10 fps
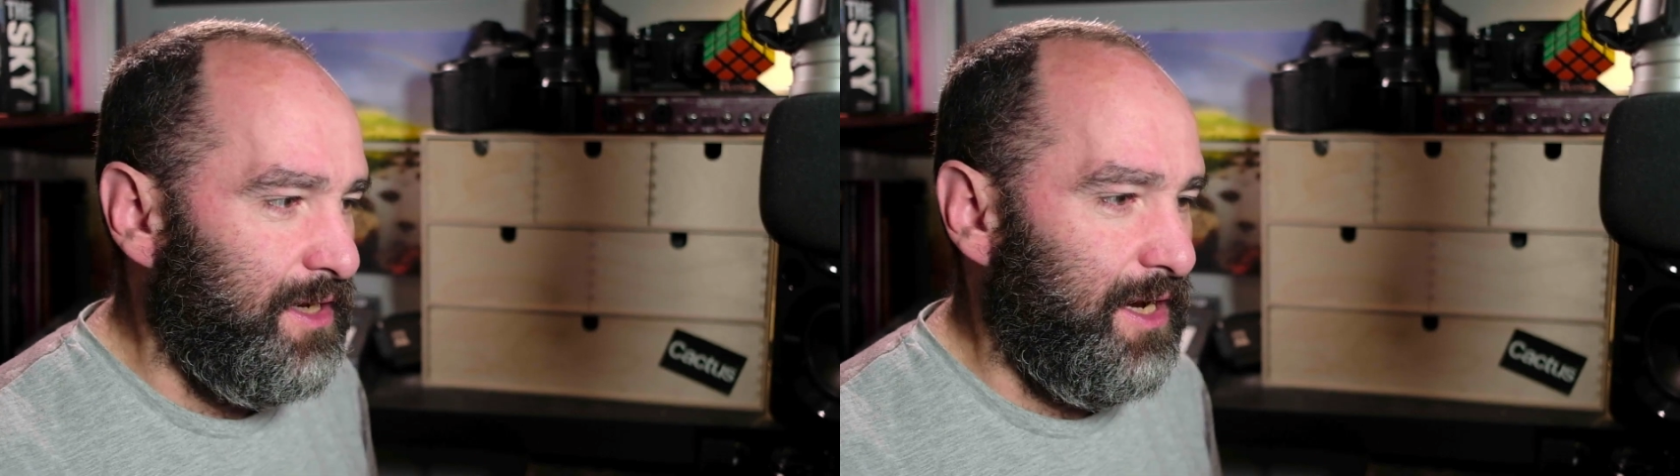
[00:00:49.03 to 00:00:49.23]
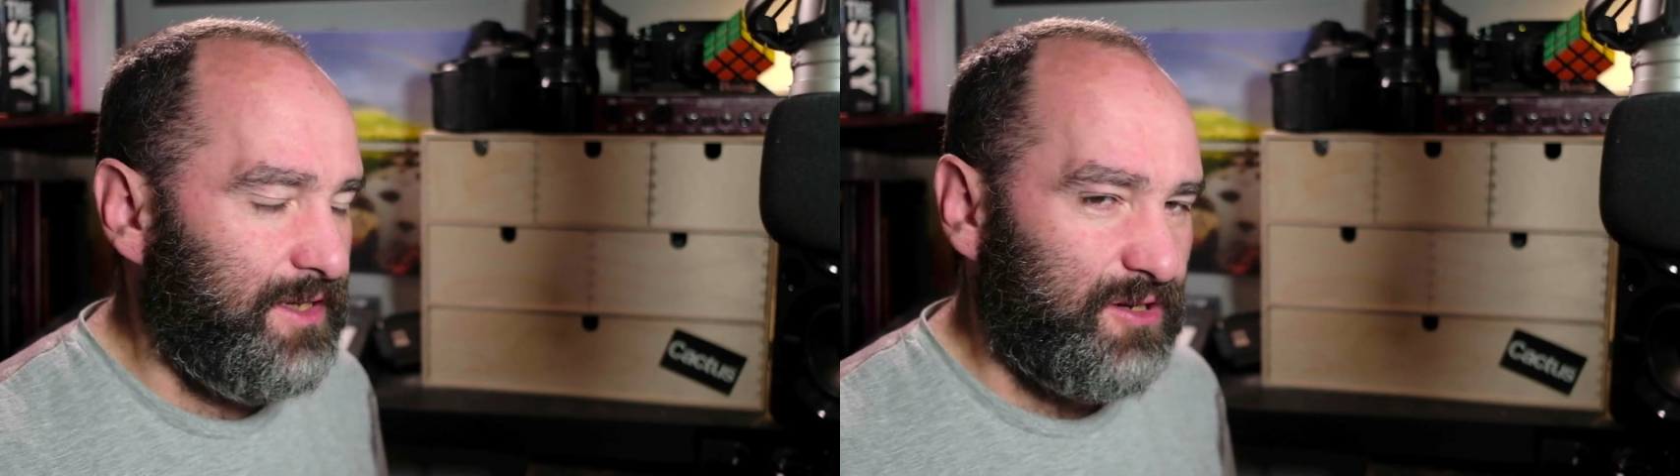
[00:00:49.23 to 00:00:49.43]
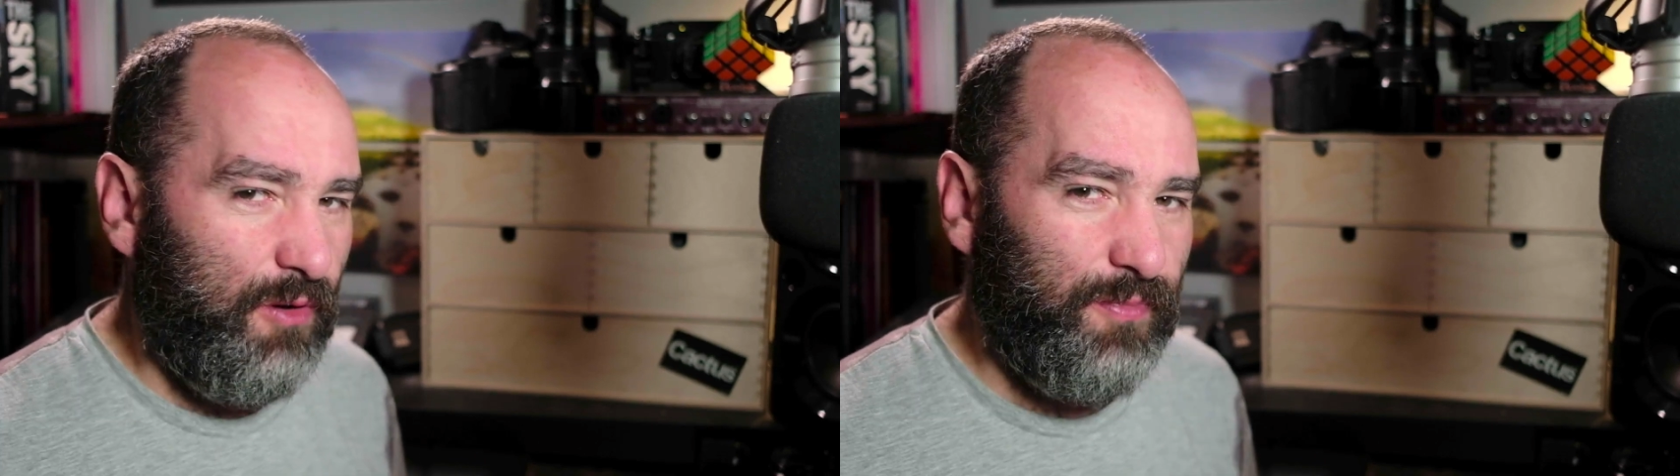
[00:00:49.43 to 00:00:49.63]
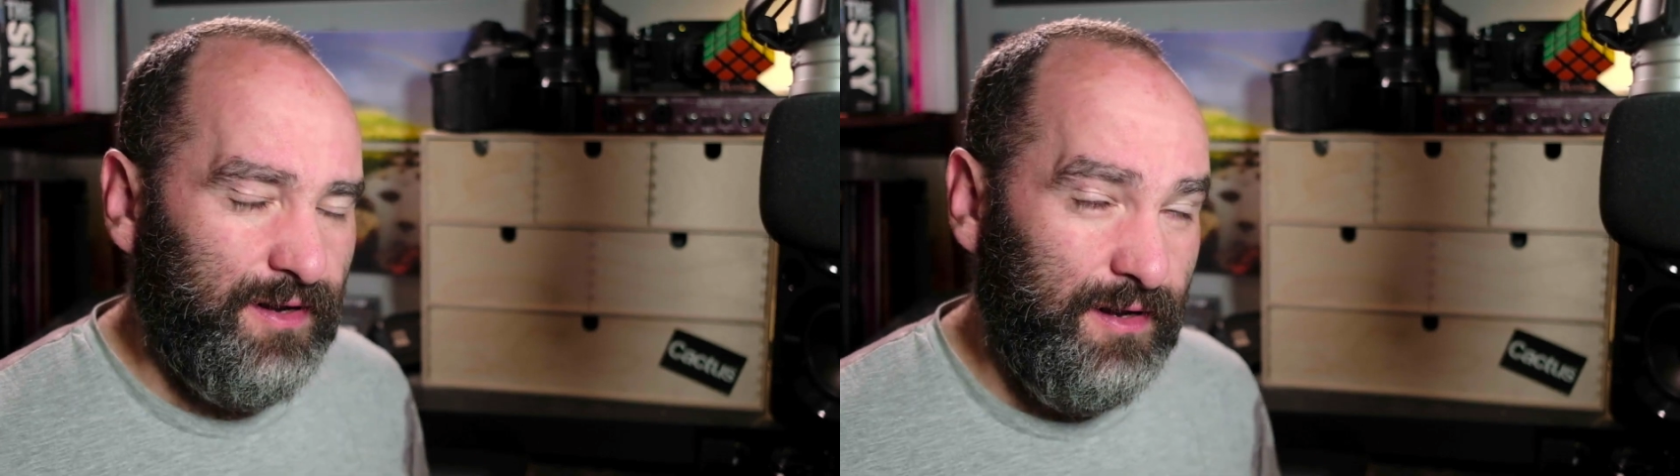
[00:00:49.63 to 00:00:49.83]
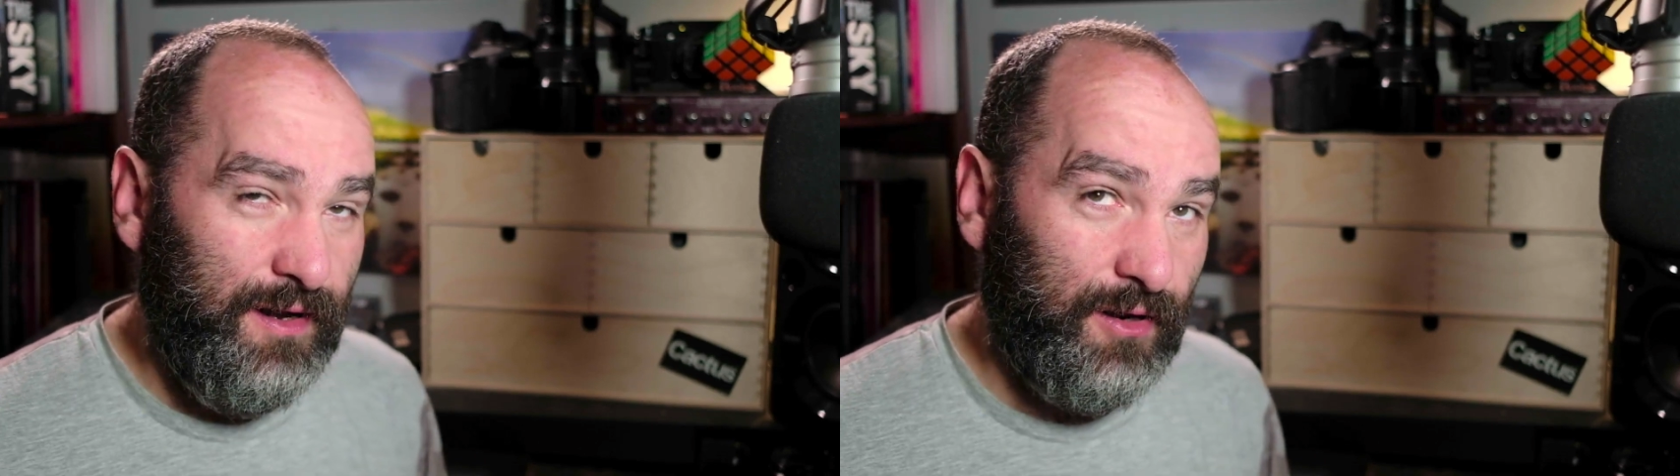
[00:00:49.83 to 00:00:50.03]
This came up
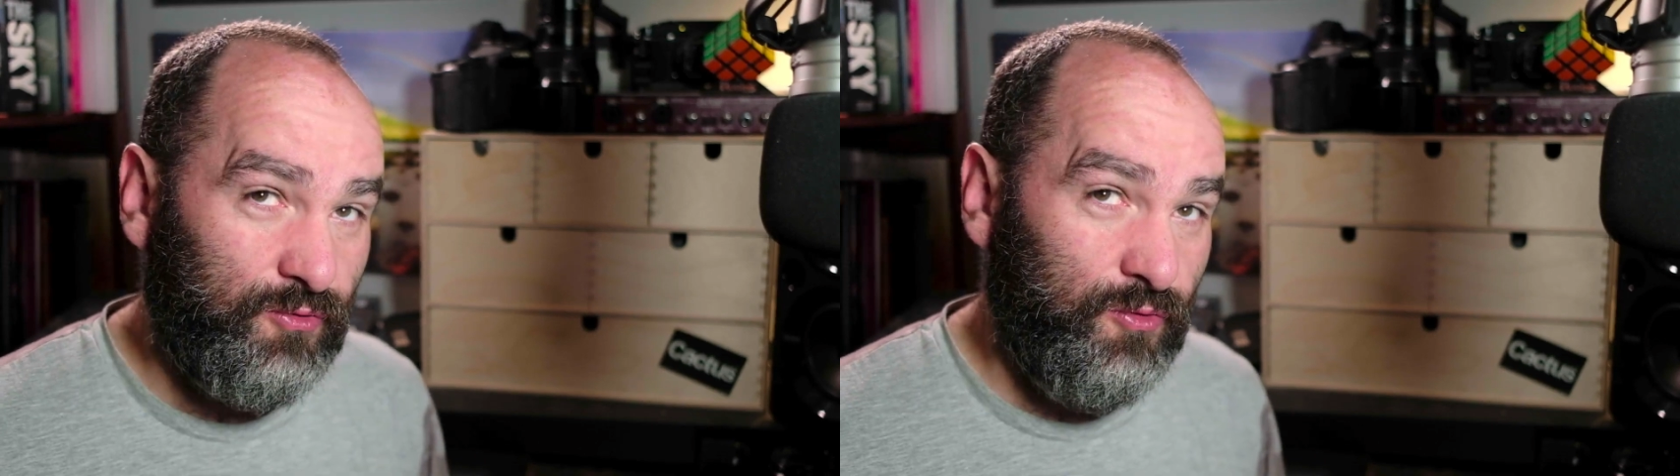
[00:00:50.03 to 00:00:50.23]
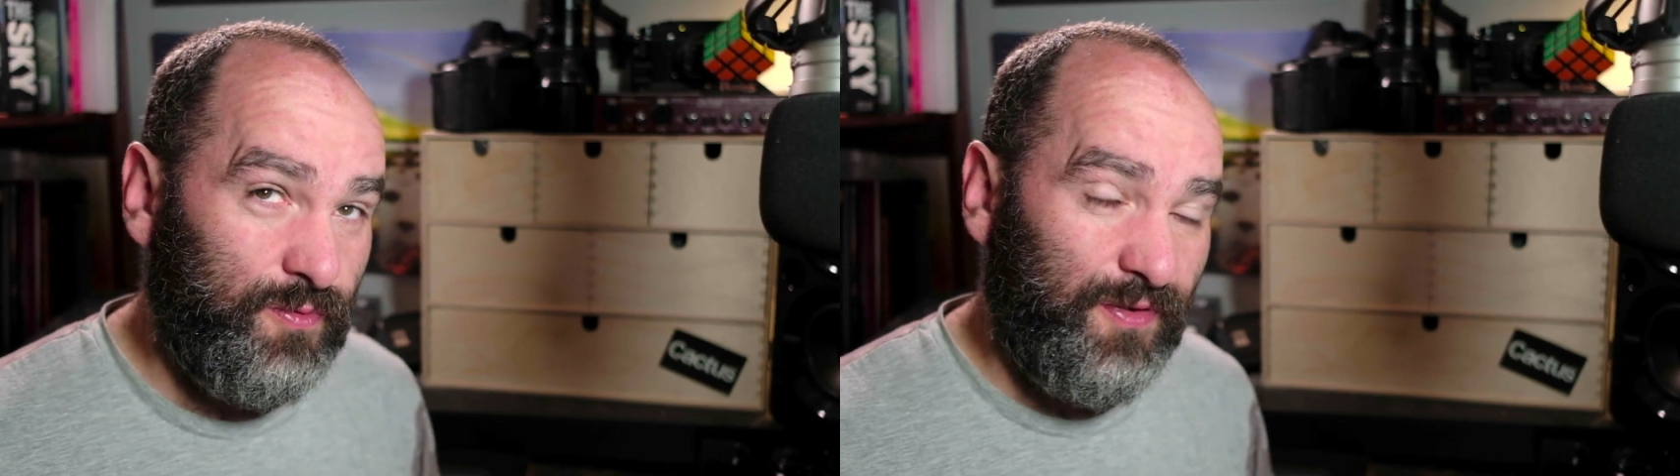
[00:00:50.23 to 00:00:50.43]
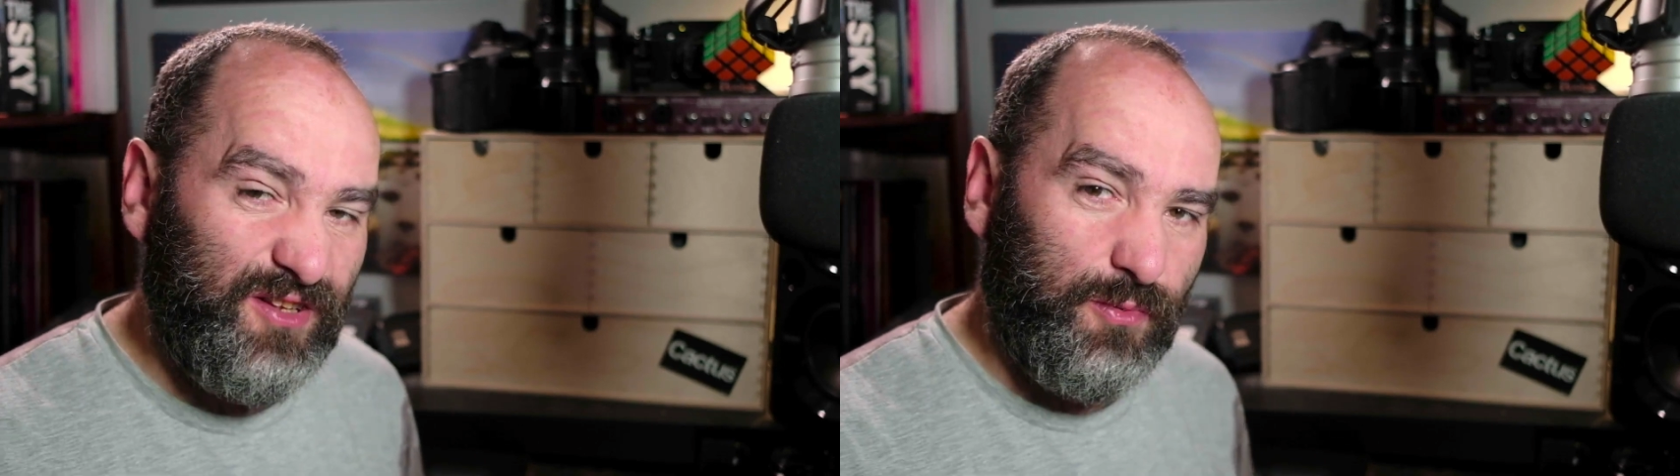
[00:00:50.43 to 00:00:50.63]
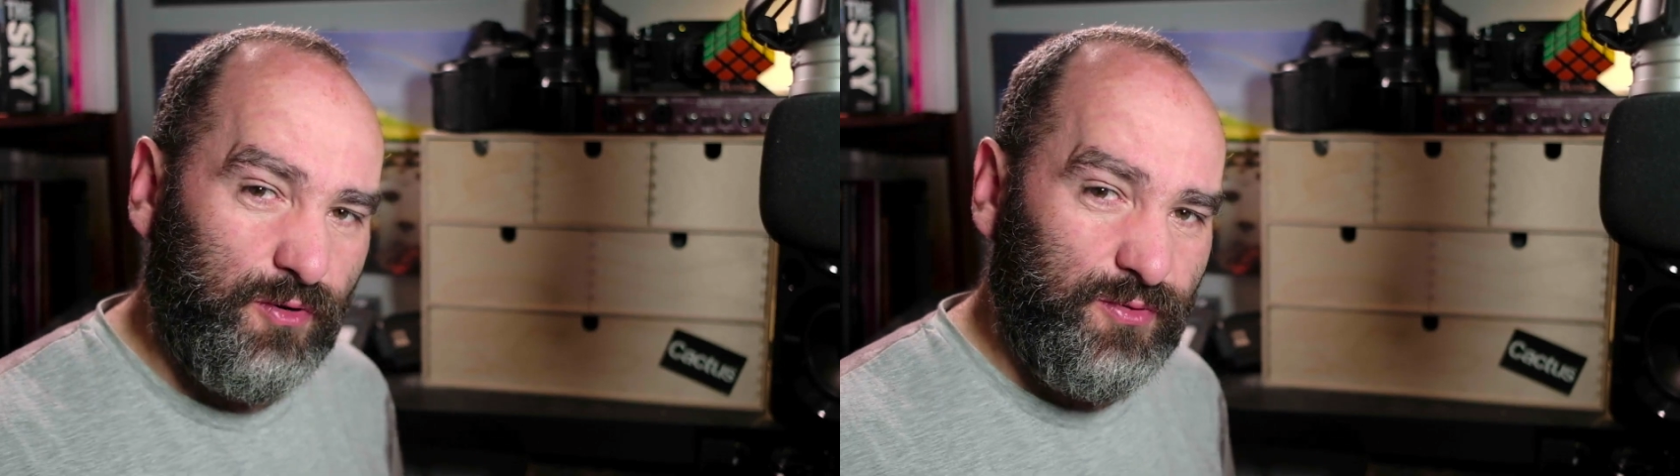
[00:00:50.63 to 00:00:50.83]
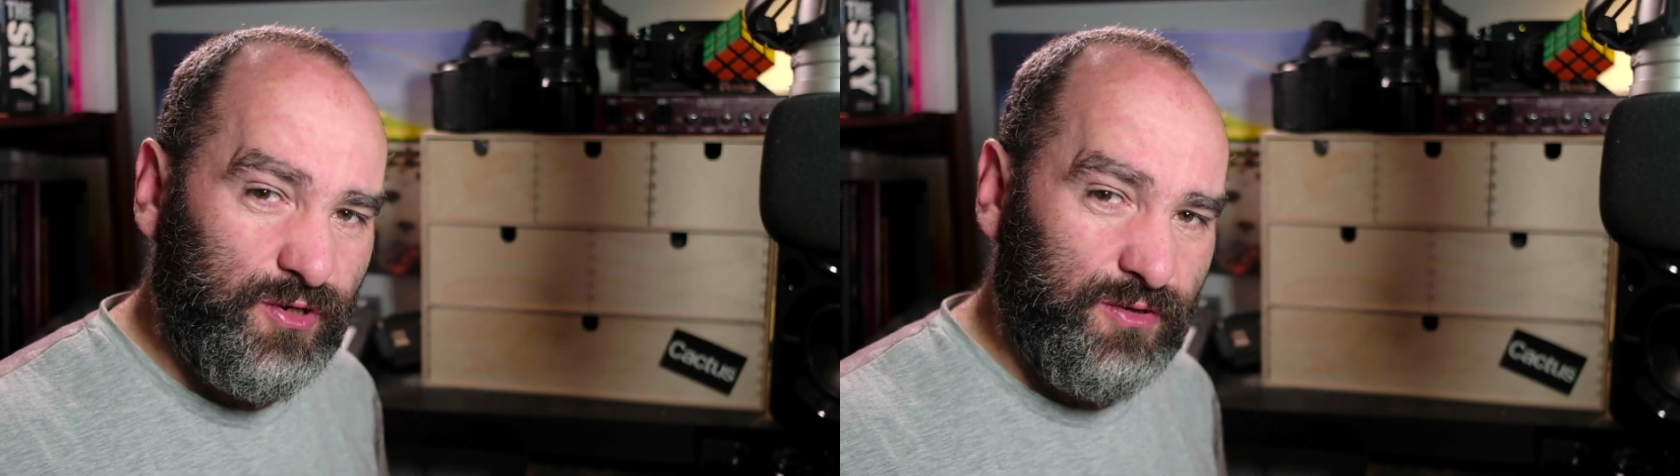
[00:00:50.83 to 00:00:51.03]
in groups, Facebook
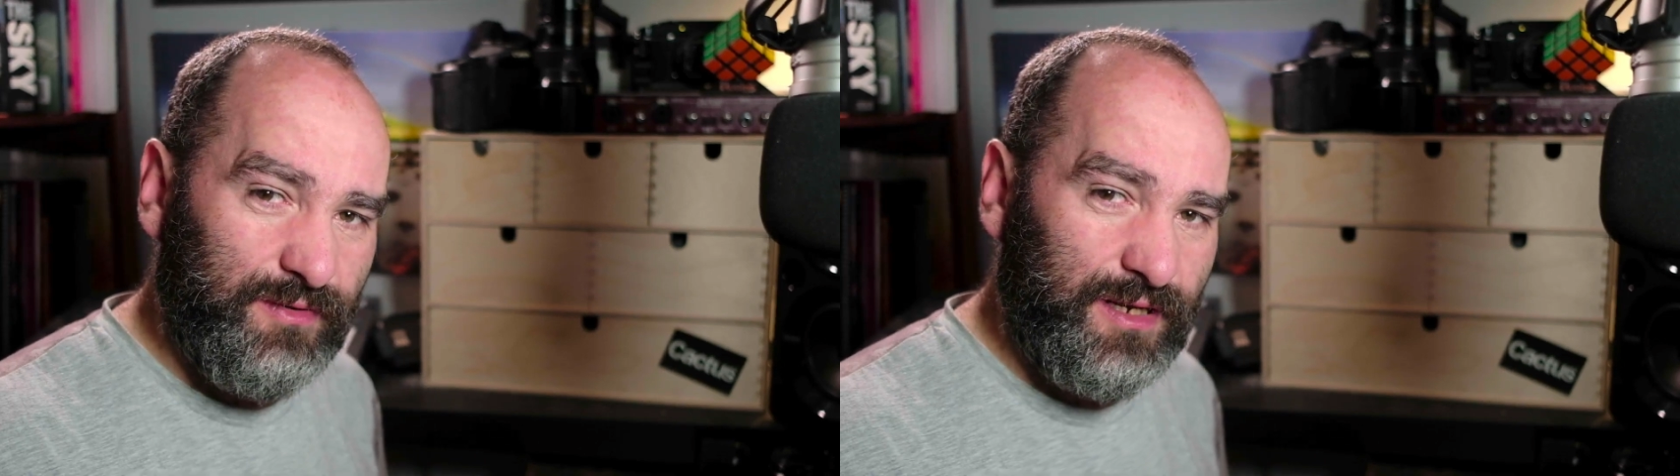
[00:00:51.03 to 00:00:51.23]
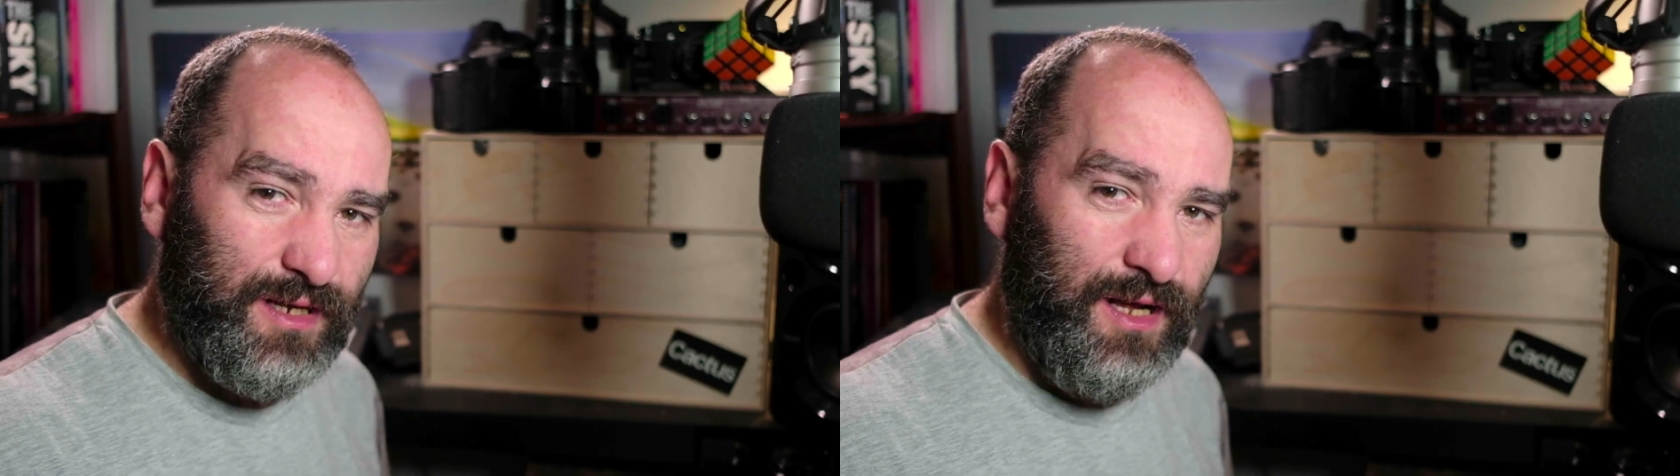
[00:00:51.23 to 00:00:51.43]
groups during the week,